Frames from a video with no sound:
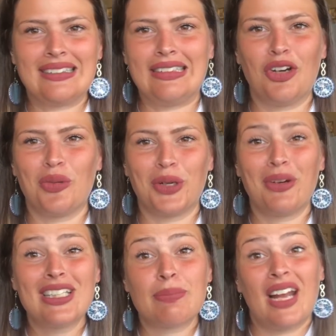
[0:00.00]
know what it
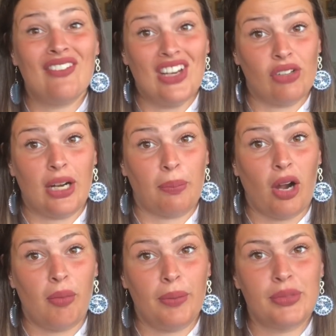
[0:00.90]
was, but I've never had a
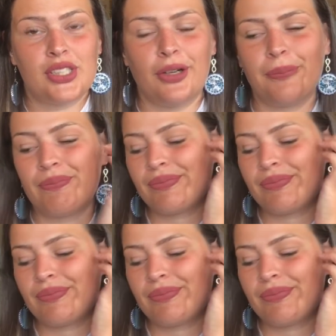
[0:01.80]
problem. So